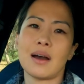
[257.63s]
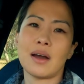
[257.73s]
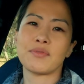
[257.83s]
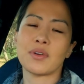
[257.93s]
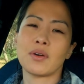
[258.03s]

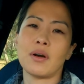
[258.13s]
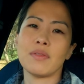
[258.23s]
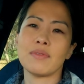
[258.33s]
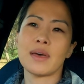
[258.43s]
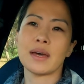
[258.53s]
I'd
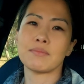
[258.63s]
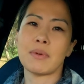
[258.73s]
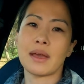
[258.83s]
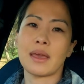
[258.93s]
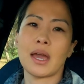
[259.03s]
forgotten that
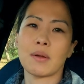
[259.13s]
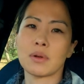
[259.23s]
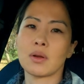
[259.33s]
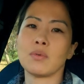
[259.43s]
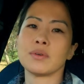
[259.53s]
my
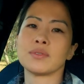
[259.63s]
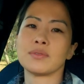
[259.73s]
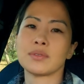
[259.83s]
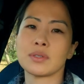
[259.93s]
camera wasn't